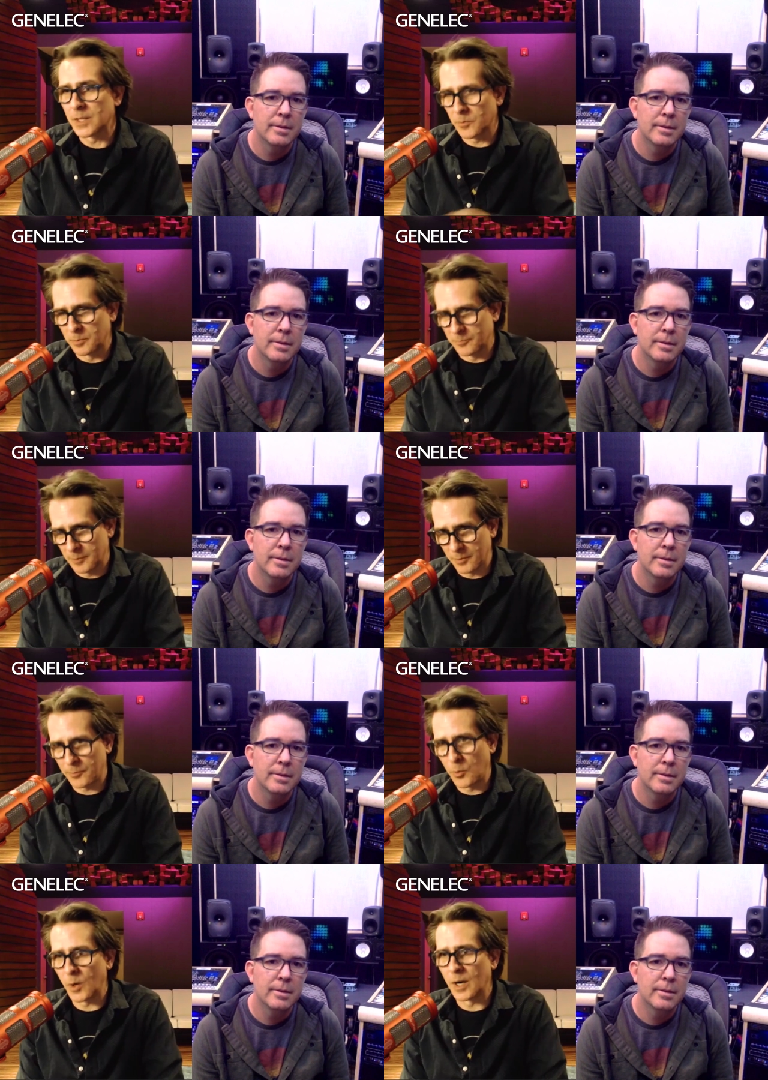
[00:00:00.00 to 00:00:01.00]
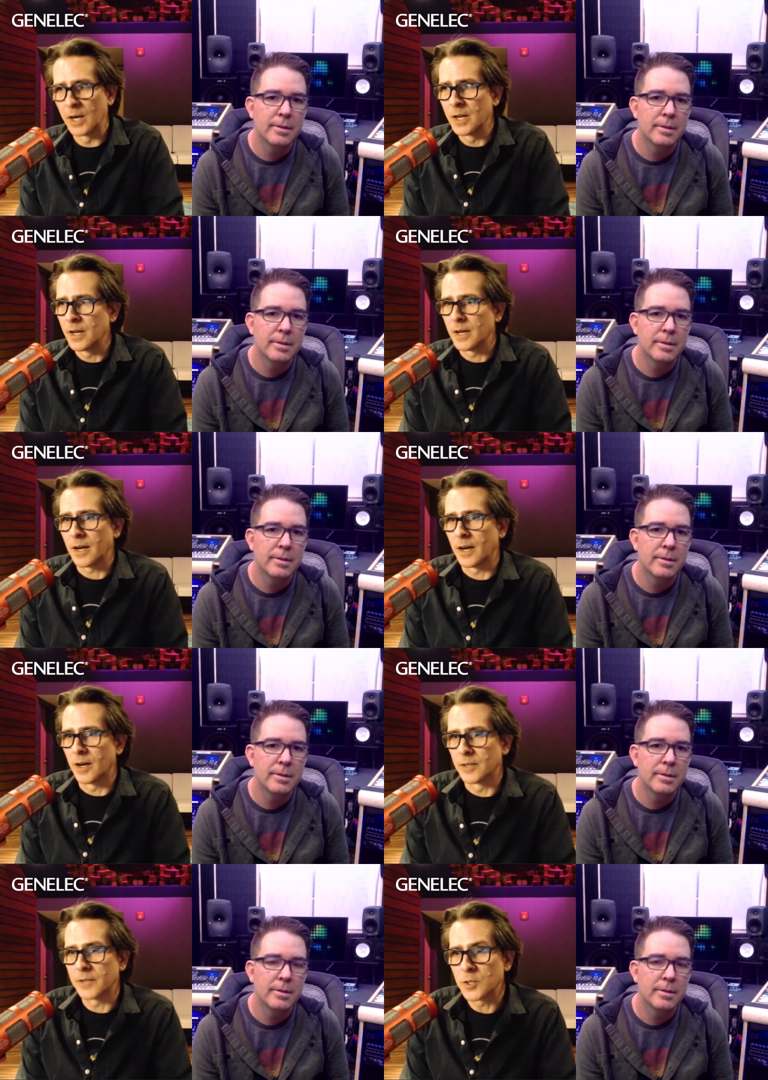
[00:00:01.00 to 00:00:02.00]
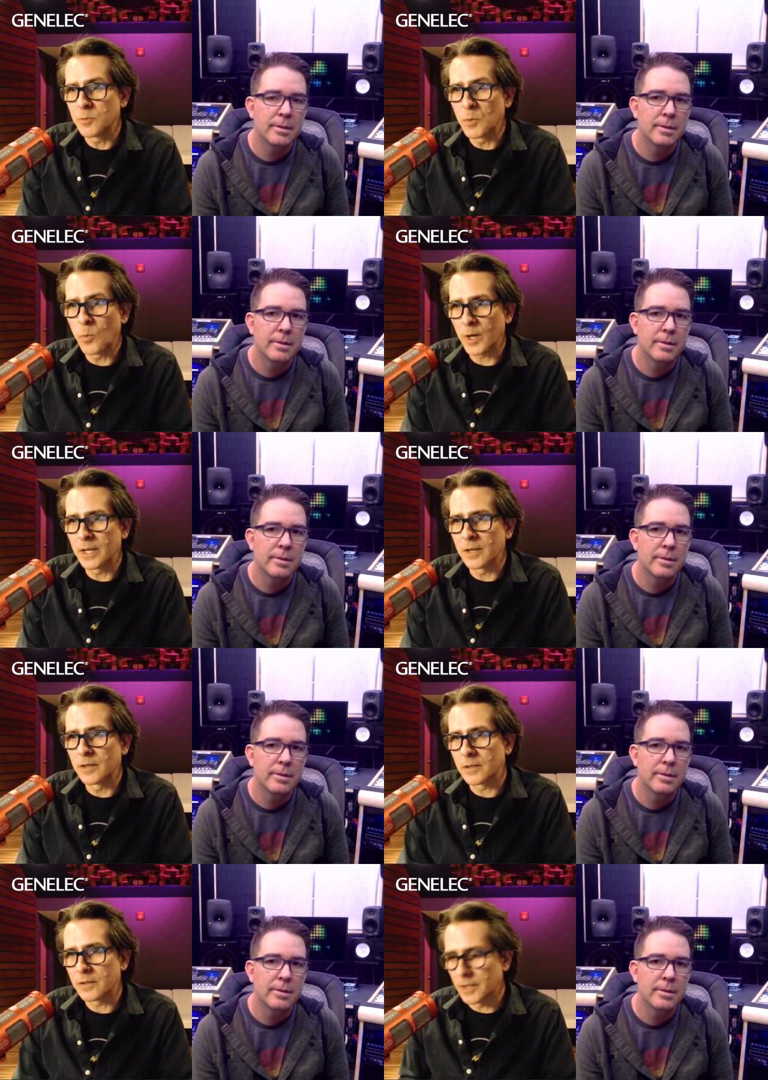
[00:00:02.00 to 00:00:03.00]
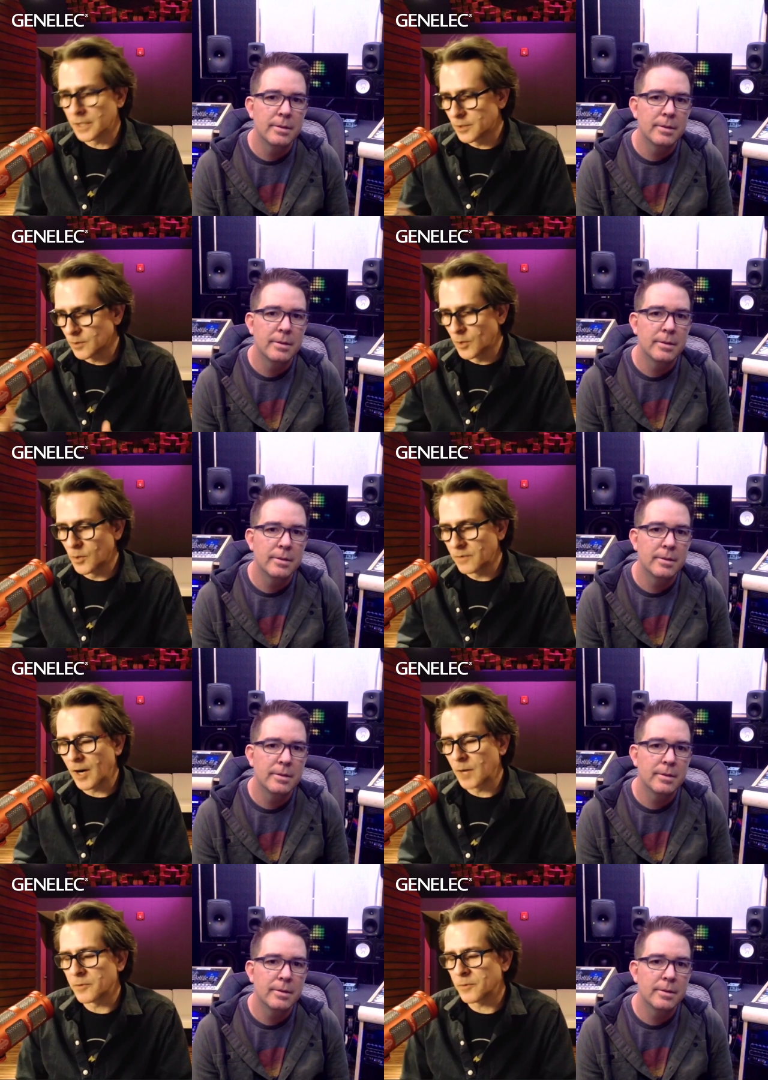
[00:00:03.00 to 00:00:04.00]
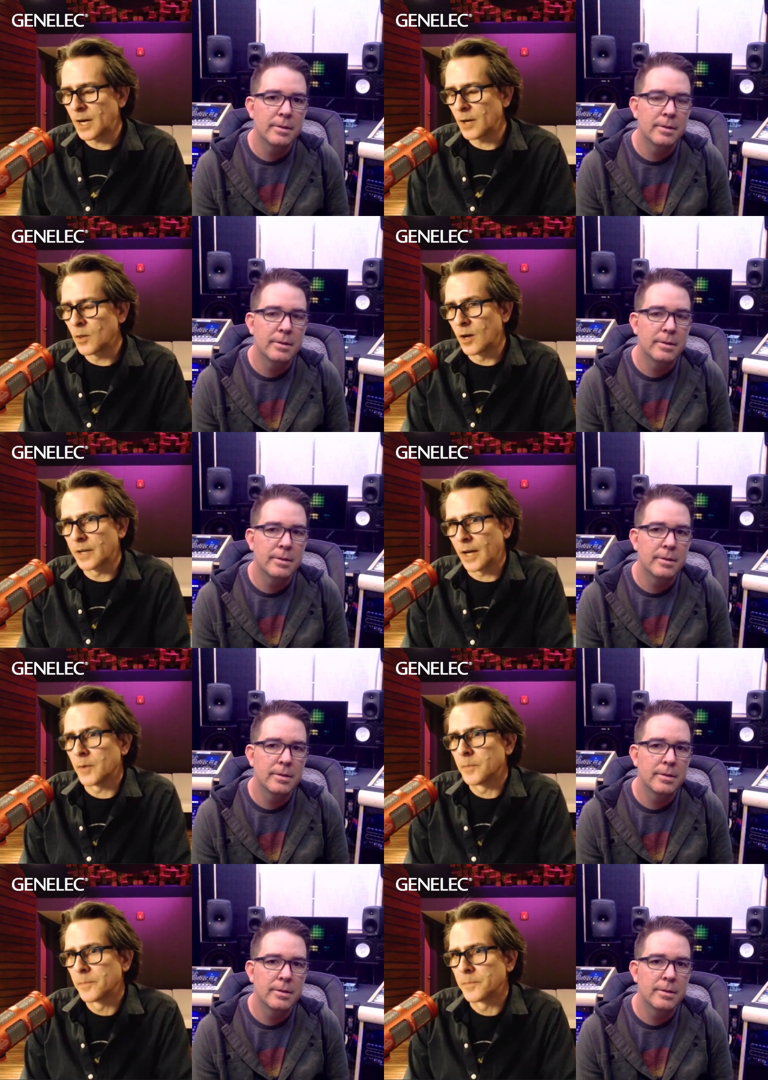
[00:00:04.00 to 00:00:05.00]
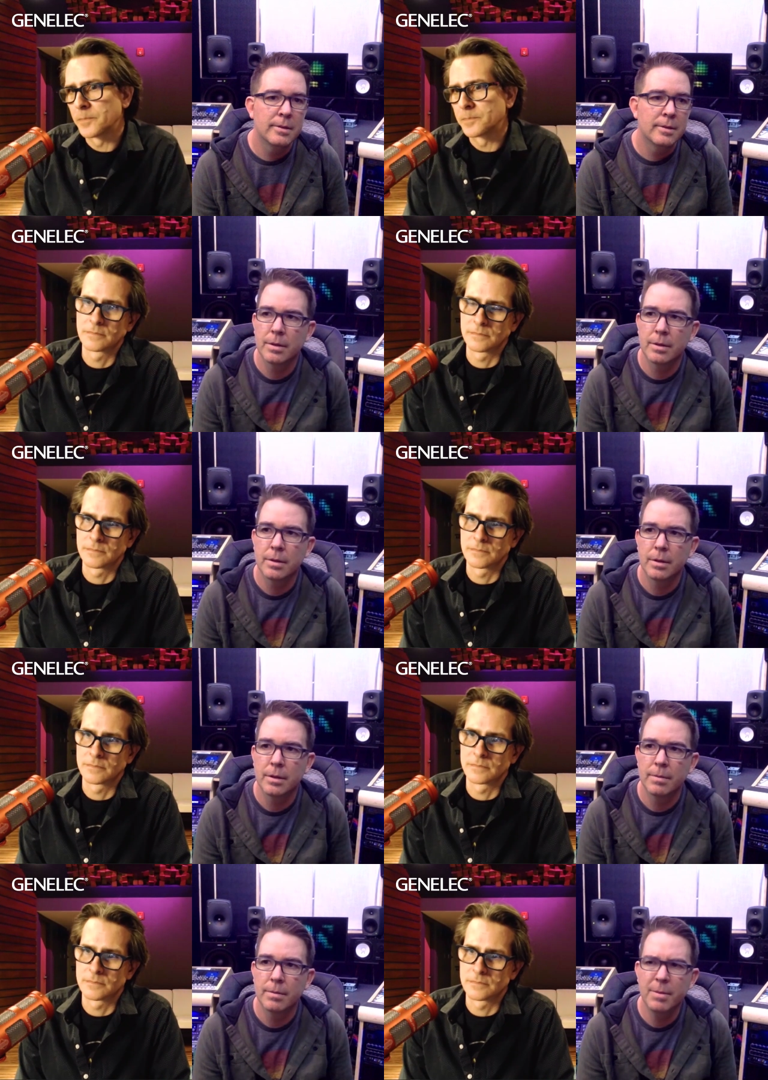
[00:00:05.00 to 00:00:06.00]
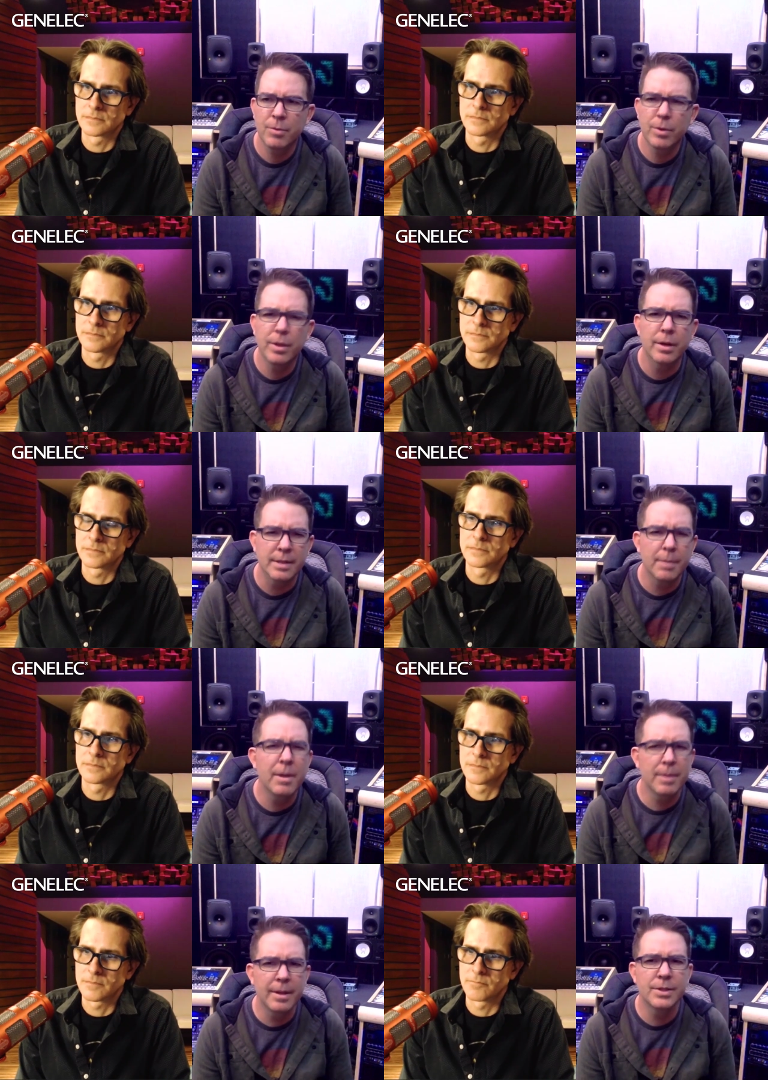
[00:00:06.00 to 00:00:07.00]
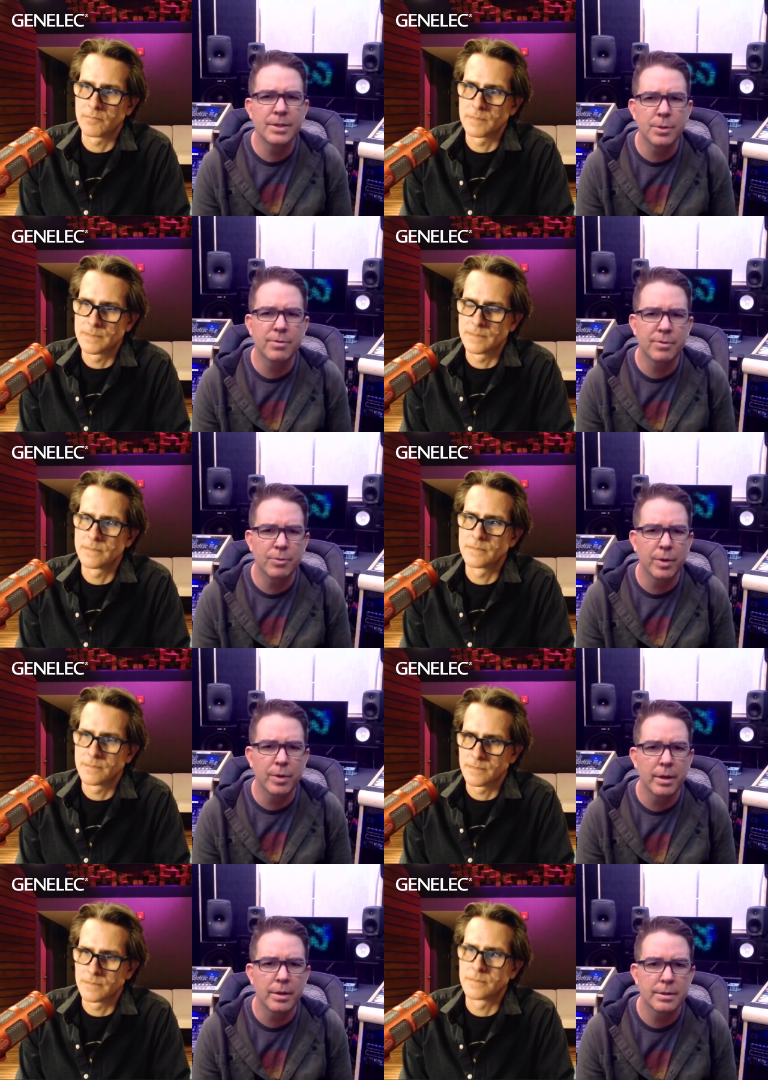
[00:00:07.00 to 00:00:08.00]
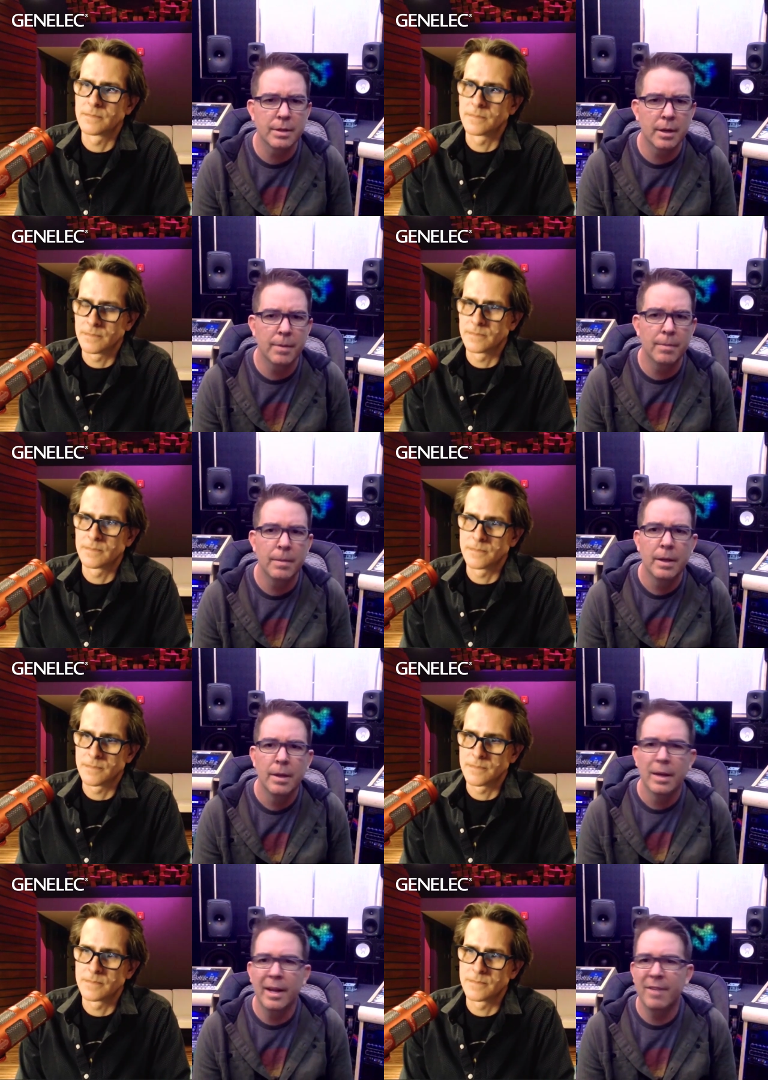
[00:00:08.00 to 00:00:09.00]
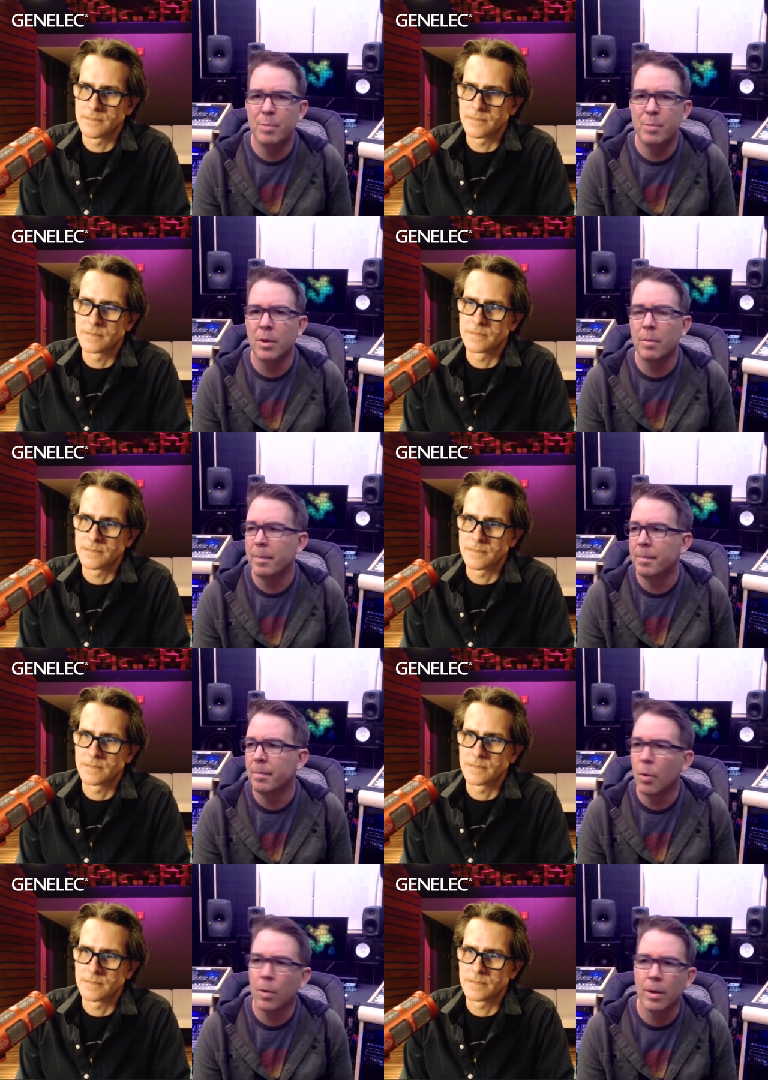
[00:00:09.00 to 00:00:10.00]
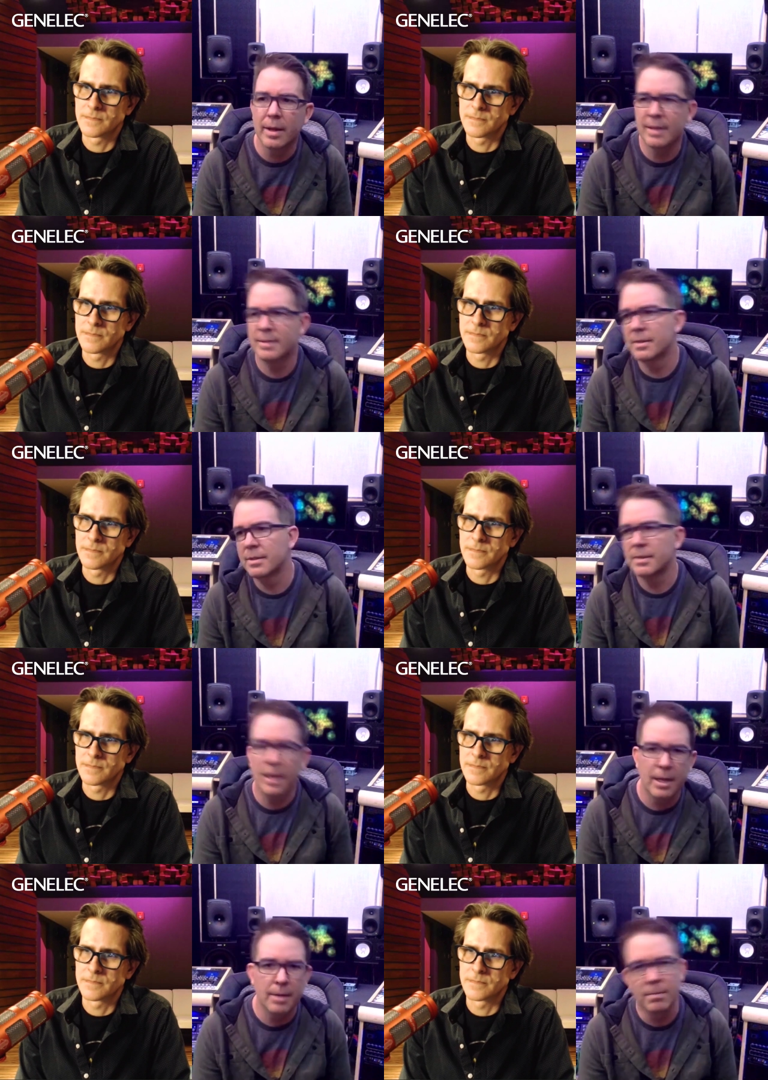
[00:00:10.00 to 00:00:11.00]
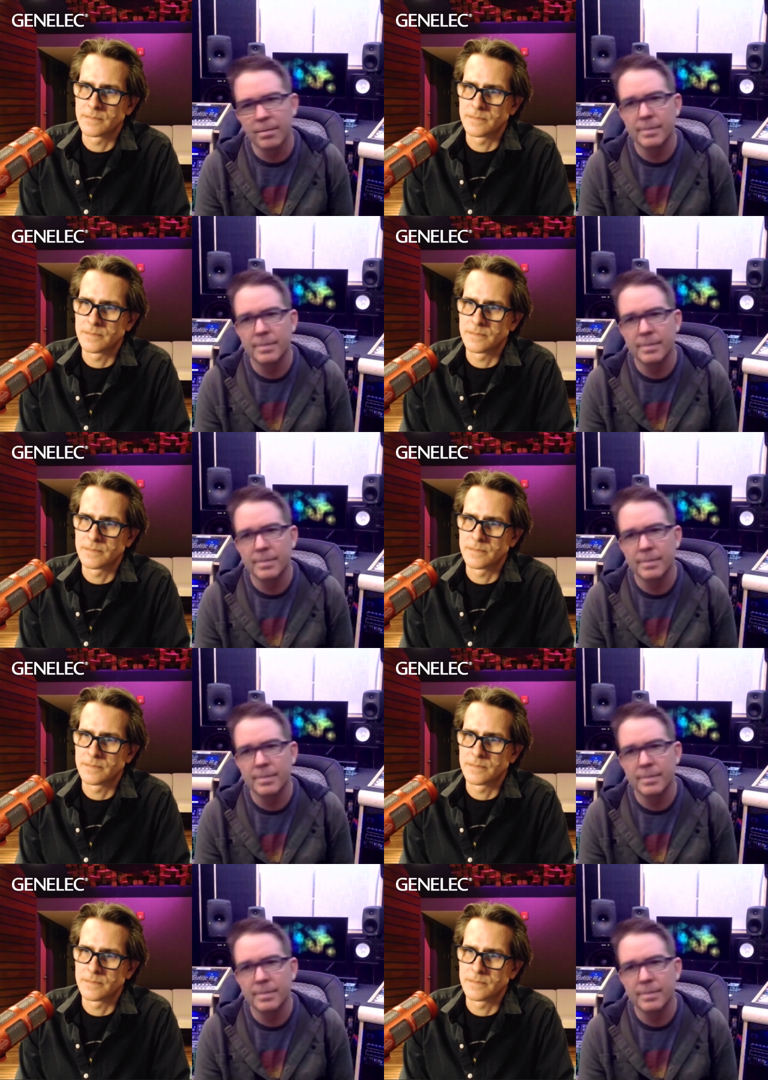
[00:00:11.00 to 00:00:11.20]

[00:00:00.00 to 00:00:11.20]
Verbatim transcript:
Speaker 1: you know from before uh, you've been working in your own environment for how long now
Speaker 2: maybe four years. I might have been in this studio for four years. Um, and I've built more or less the same